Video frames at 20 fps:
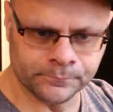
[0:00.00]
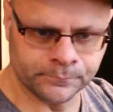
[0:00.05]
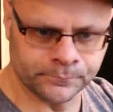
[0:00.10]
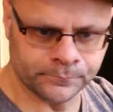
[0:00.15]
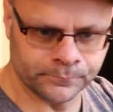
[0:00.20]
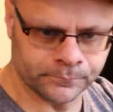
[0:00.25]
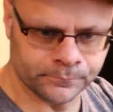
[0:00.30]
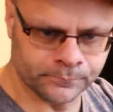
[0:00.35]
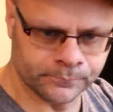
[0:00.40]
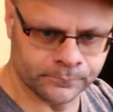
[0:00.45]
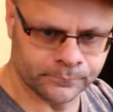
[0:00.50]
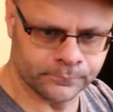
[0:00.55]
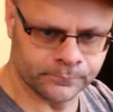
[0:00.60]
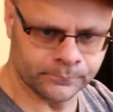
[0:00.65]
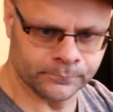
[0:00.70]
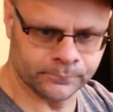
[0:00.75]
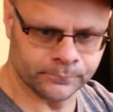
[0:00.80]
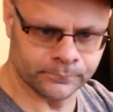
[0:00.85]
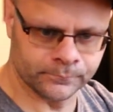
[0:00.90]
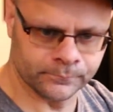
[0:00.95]

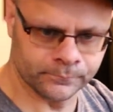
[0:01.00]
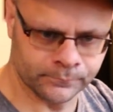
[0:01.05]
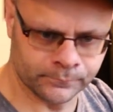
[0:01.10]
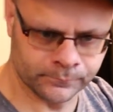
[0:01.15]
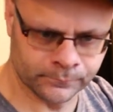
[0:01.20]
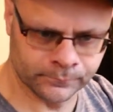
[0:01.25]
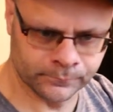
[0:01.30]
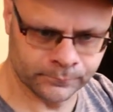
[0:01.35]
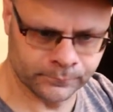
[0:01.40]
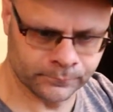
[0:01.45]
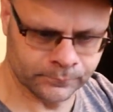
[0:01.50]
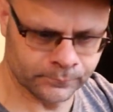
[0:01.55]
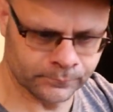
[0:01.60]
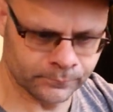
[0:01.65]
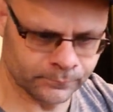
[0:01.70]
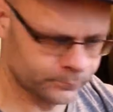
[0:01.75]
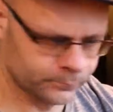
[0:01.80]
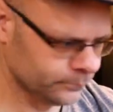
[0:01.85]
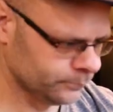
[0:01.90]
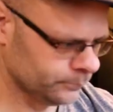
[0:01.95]

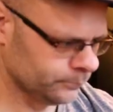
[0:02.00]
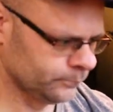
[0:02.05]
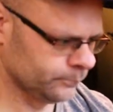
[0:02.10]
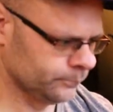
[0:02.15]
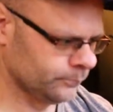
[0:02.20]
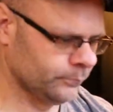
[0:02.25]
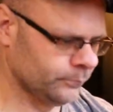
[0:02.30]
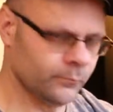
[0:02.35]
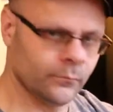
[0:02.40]
[no speech]